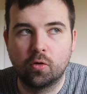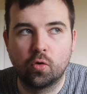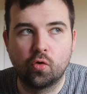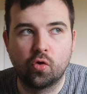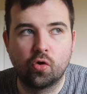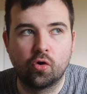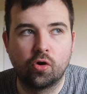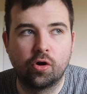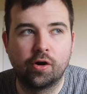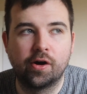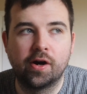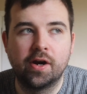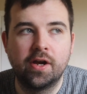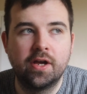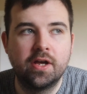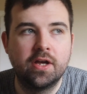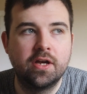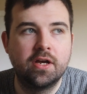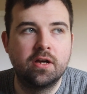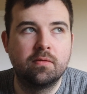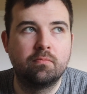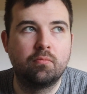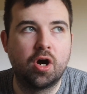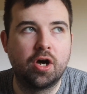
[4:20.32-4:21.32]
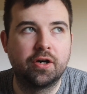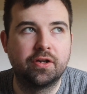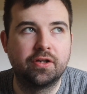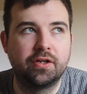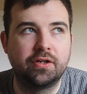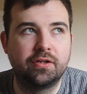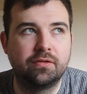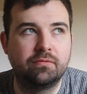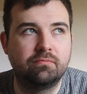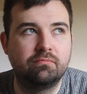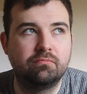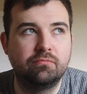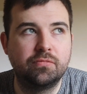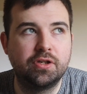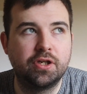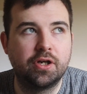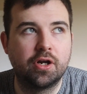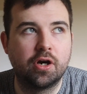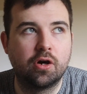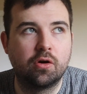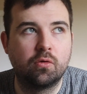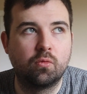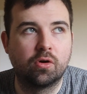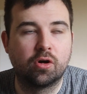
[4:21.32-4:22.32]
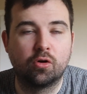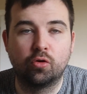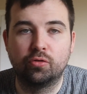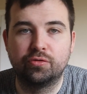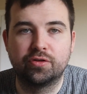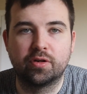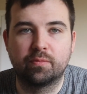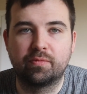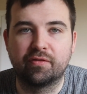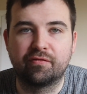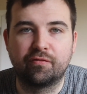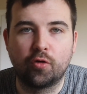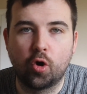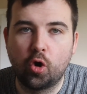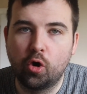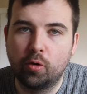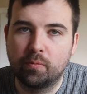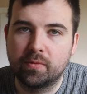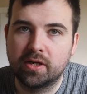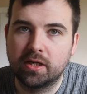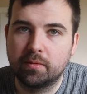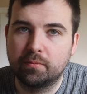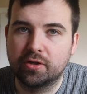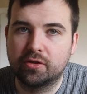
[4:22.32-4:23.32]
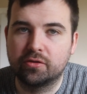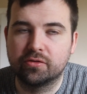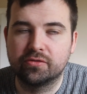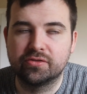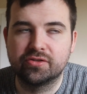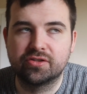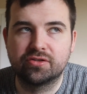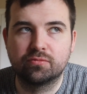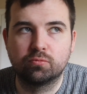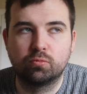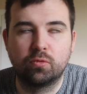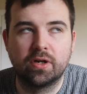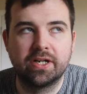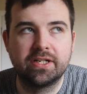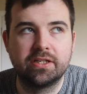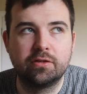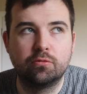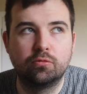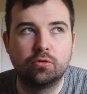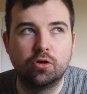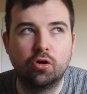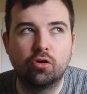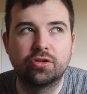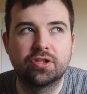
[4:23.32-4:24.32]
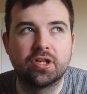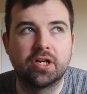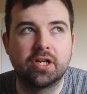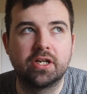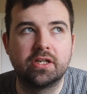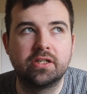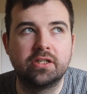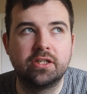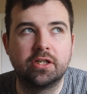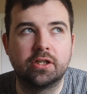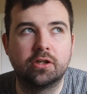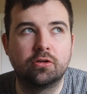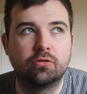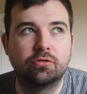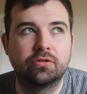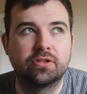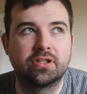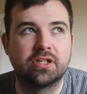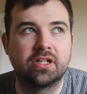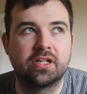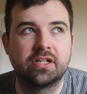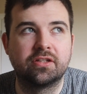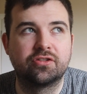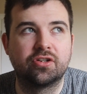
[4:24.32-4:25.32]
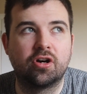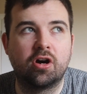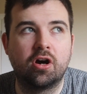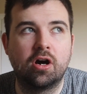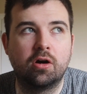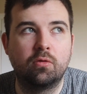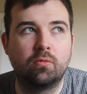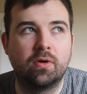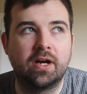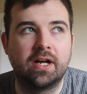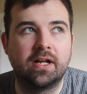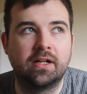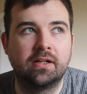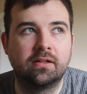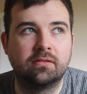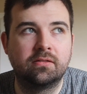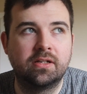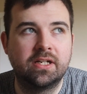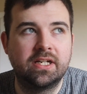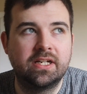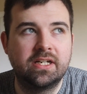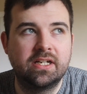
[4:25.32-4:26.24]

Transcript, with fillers: or Monaghan, you know, were underperforming, because when you looked at it, you looked at it and thought, well,